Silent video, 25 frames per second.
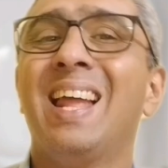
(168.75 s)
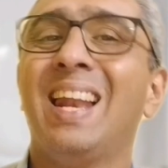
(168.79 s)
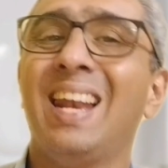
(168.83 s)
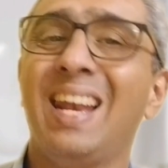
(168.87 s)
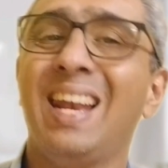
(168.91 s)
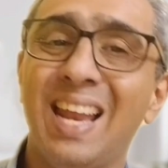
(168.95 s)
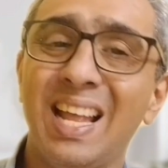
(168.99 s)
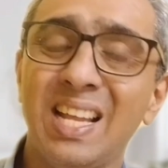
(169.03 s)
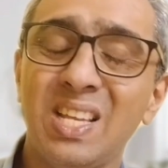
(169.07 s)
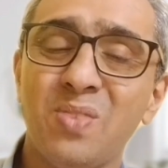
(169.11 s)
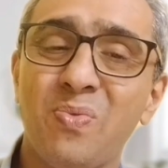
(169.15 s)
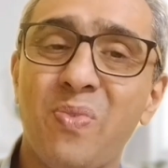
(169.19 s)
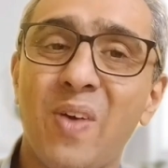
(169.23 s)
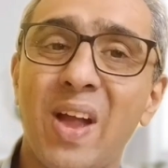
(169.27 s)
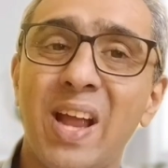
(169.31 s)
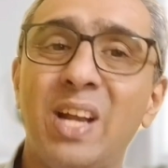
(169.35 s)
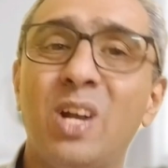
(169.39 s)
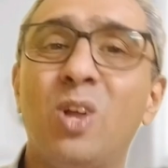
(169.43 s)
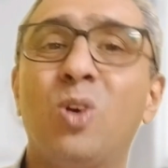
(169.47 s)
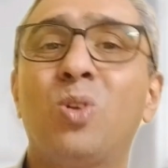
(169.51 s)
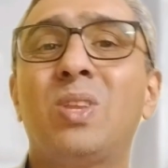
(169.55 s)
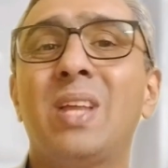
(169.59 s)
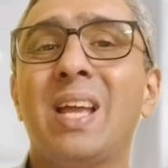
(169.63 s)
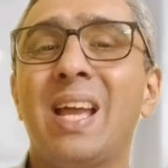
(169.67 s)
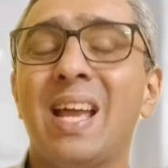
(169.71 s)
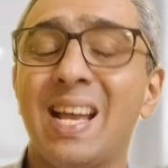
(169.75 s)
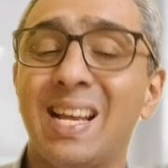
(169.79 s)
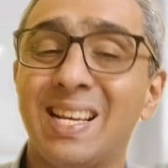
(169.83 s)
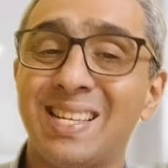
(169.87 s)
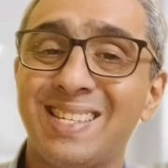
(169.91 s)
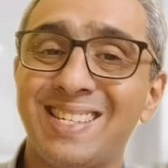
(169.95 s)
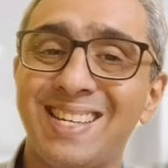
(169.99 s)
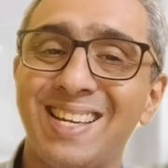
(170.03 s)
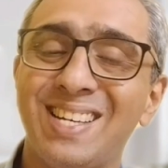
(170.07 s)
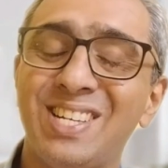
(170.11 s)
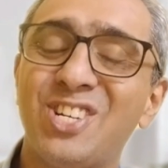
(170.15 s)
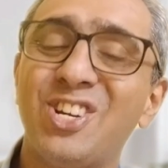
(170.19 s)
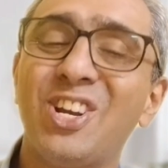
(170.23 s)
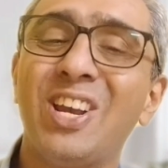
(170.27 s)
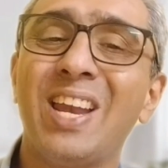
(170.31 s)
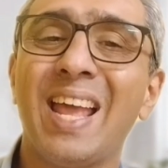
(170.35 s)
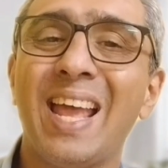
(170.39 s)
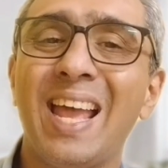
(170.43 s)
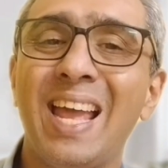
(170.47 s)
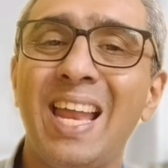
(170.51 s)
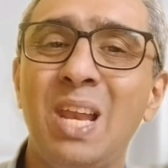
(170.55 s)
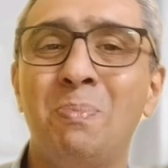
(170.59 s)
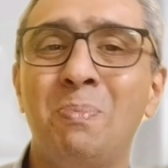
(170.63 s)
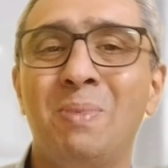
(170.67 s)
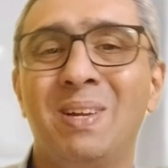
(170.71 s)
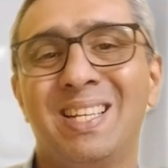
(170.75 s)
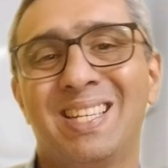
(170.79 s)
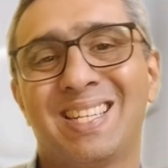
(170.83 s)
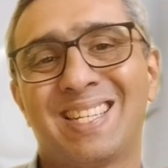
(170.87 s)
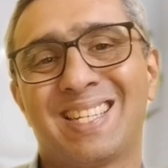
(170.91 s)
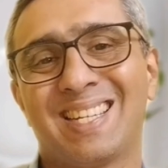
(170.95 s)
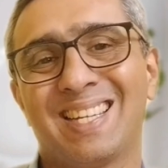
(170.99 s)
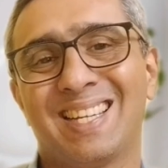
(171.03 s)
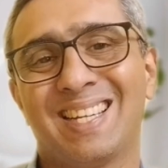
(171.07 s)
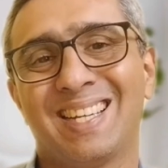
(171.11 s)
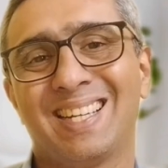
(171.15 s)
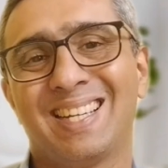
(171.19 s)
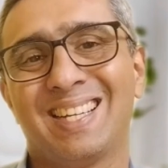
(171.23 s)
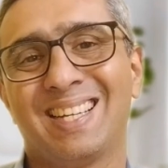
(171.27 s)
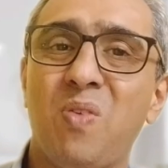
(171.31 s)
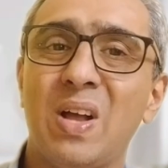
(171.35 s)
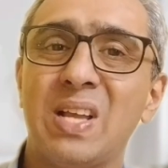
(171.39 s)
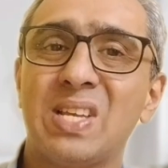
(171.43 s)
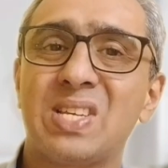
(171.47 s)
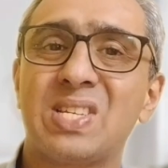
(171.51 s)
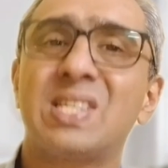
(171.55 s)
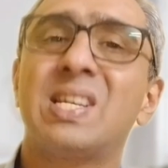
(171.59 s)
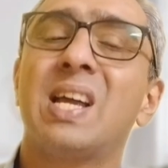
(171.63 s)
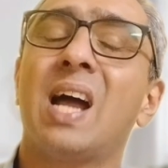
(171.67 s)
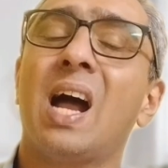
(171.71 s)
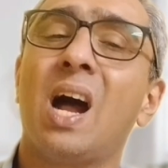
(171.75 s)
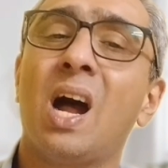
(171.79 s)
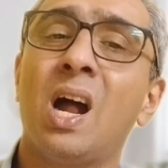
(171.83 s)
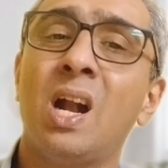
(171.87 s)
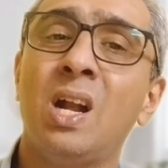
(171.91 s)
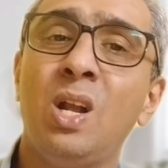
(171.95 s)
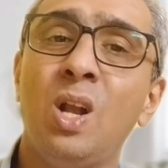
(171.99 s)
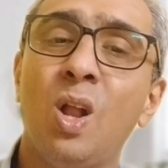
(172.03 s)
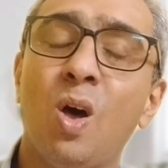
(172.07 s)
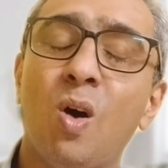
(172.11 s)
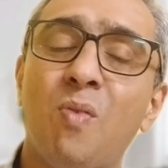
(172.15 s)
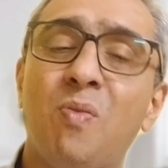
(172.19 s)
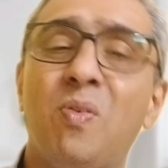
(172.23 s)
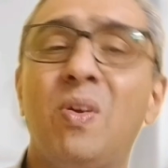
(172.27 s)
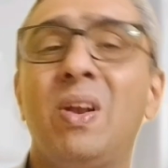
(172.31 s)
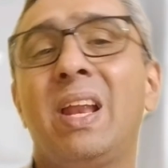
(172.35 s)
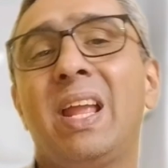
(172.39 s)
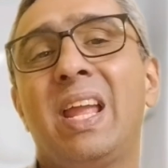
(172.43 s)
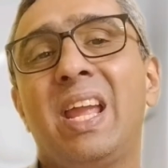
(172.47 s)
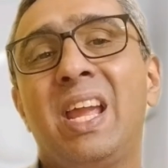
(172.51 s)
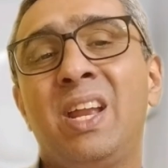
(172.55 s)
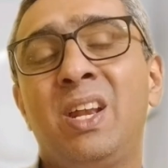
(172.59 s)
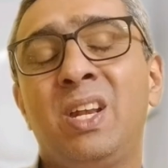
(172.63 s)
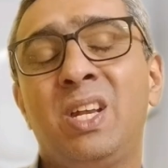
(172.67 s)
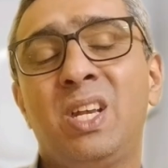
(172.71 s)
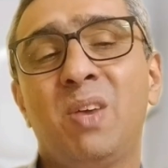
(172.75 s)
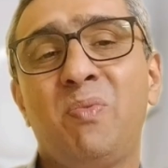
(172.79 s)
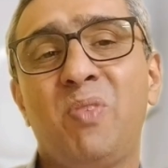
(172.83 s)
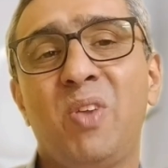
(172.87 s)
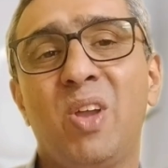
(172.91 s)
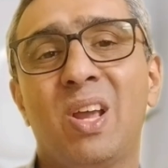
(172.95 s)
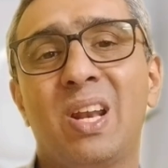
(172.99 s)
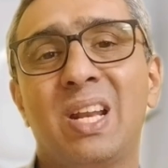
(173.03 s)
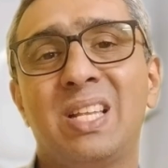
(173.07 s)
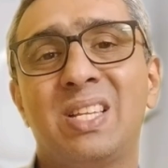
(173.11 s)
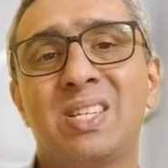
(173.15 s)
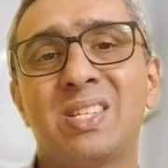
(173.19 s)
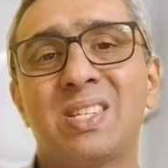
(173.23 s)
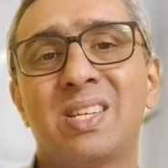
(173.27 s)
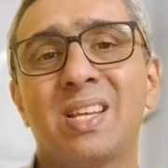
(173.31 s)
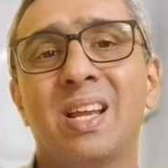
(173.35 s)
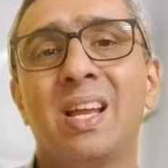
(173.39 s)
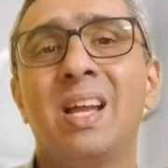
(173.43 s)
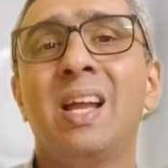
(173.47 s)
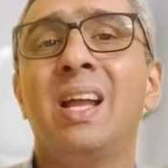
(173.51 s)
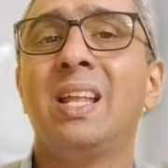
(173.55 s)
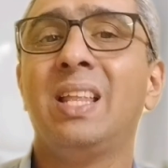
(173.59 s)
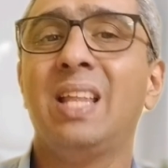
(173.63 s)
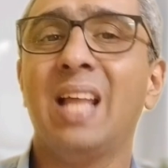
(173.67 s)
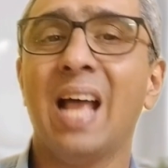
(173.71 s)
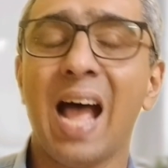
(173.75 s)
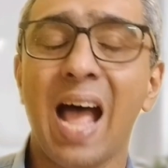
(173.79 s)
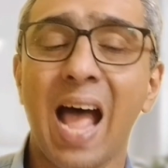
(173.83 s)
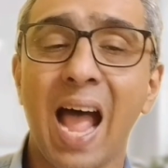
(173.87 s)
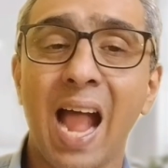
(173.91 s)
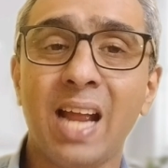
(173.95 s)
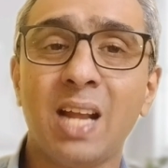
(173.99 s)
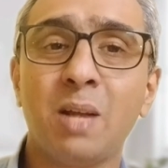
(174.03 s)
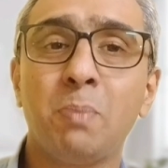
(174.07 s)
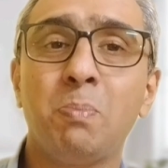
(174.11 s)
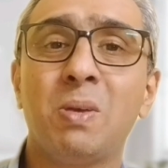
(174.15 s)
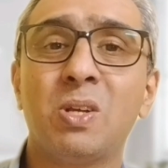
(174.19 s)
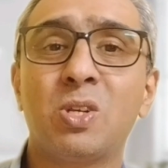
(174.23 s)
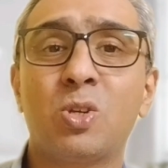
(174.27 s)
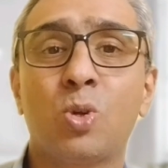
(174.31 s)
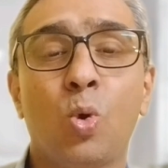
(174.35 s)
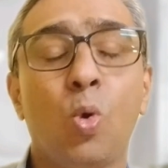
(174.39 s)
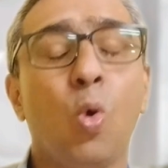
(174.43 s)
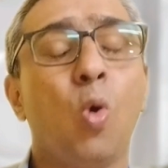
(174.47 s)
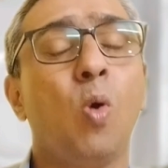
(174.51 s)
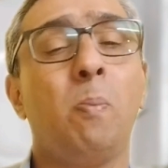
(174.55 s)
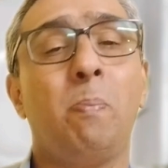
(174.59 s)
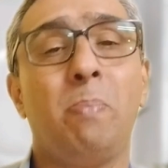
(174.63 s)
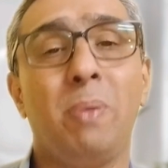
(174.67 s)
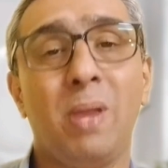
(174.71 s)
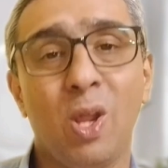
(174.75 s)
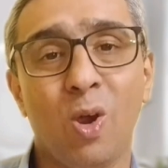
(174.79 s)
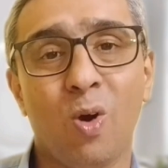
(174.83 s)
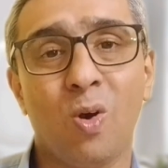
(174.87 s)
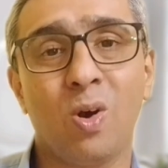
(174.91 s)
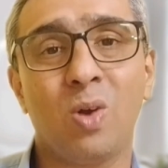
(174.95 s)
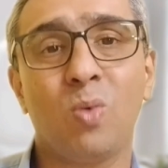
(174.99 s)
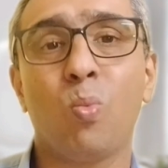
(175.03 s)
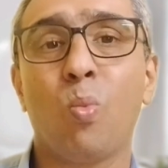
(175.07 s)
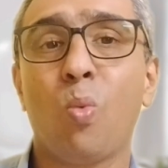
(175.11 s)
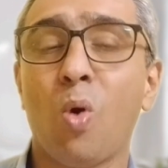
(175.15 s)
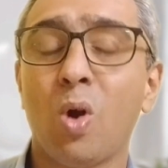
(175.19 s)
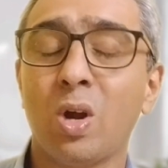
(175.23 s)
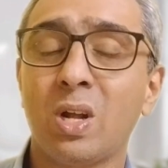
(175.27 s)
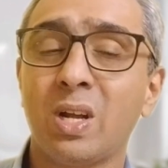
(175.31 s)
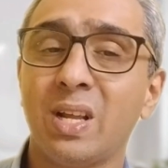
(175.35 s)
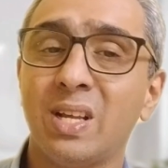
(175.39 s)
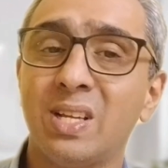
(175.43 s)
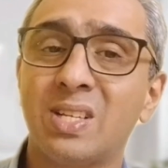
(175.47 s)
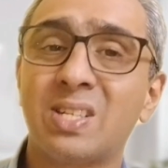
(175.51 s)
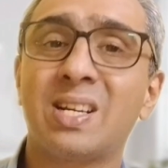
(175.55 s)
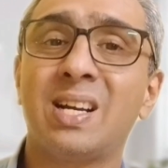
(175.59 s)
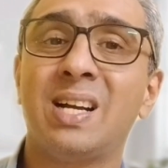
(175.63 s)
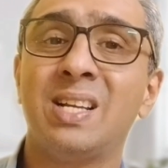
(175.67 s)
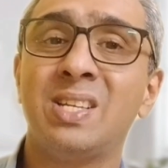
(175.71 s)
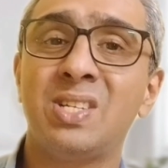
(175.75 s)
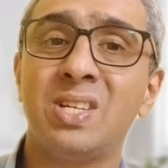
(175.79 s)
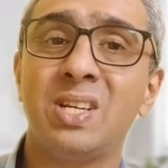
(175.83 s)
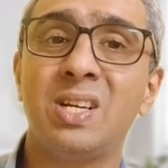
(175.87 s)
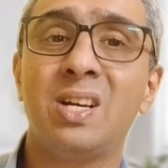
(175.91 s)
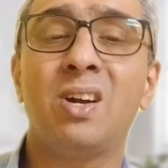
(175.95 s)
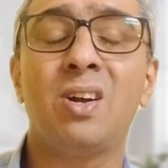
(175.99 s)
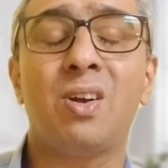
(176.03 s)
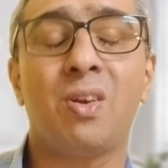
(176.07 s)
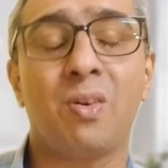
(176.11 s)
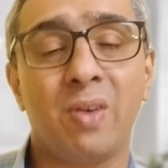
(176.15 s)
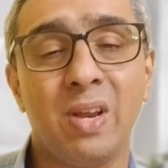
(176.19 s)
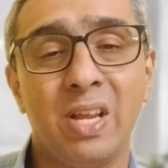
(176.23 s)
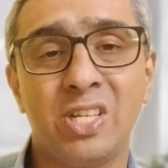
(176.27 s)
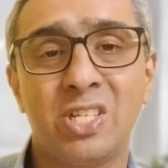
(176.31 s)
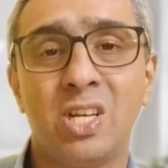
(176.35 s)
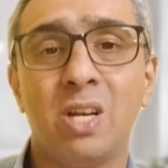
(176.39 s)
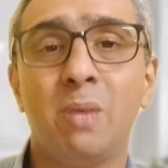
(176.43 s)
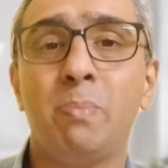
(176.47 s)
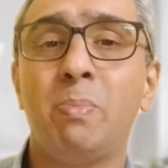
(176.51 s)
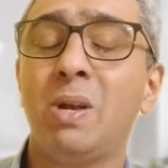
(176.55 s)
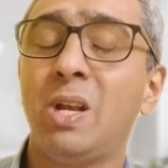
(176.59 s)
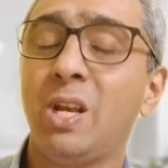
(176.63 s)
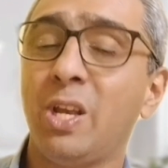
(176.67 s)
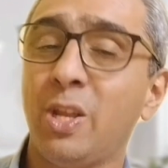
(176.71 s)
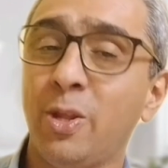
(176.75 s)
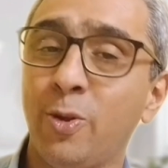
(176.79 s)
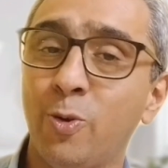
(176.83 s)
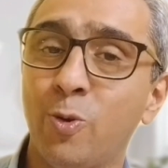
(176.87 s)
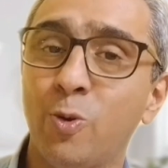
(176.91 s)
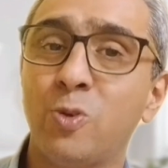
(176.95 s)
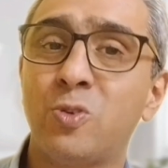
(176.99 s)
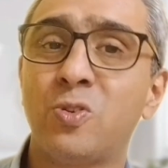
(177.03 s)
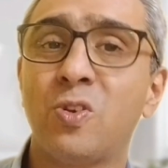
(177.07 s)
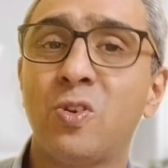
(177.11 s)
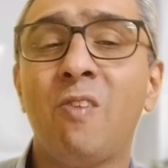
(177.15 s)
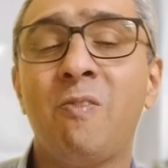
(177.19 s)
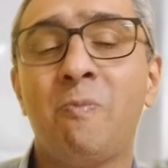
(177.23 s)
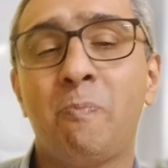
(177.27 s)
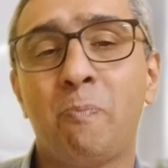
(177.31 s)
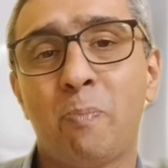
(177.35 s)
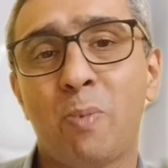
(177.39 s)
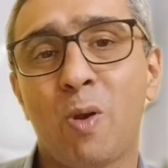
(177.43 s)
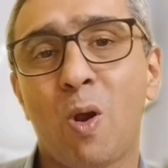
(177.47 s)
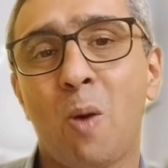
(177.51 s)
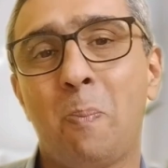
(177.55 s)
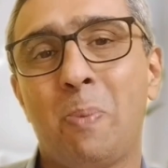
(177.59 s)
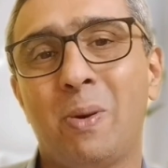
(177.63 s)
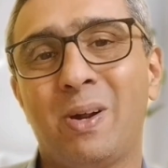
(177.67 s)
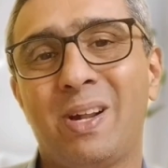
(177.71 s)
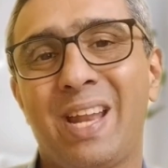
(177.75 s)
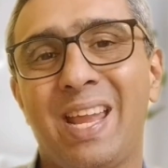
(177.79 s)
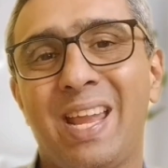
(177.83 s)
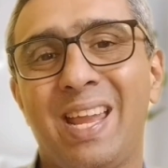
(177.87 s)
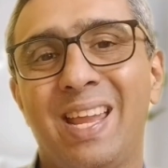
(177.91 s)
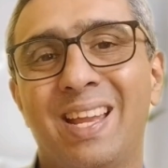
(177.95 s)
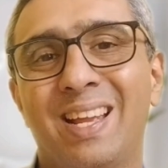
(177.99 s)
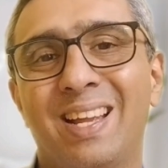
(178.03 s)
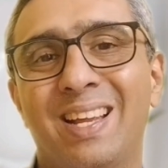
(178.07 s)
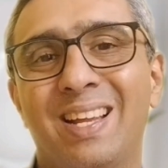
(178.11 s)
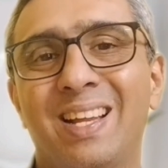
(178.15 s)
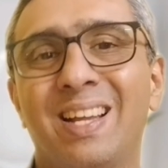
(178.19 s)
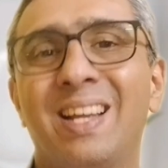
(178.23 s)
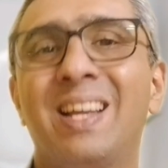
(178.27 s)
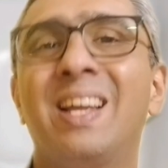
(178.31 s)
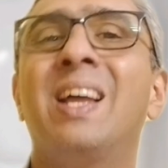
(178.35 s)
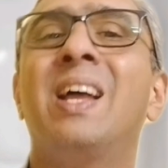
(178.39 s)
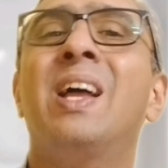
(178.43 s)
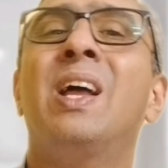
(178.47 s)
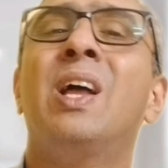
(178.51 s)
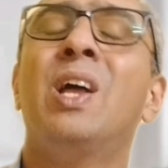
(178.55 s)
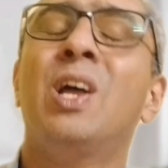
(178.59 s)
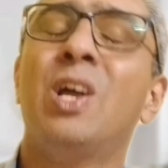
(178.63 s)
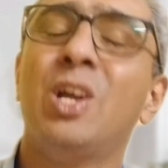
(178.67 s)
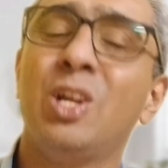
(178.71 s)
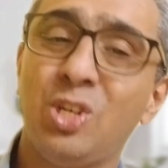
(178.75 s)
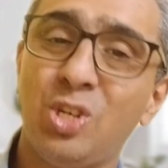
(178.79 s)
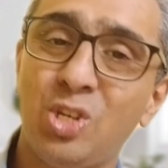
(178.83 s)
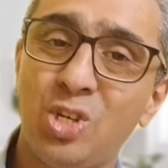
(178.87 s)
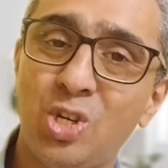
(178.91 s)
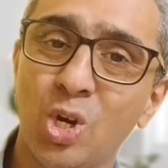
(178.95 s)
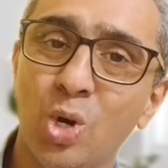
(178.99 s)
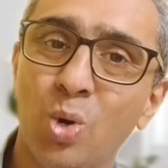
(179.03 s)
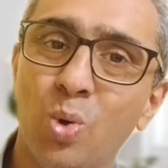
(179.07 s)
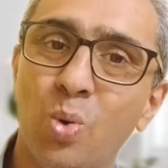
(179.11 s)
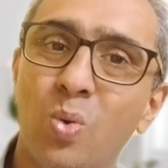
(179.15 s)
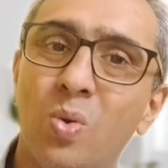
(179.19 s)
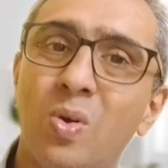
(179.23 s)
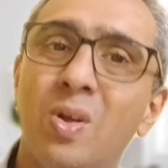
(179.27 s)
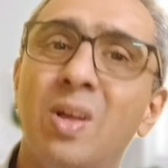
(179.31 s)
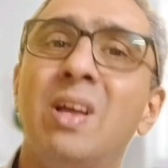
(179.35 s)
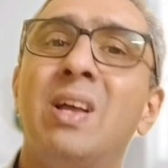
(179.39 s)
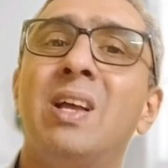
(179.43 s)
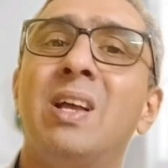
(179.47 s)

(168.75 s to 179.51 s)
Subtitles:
Let's find out the essential elements. First, unlawful interference. The act must go beyond what is considered reasonable use of property. 2.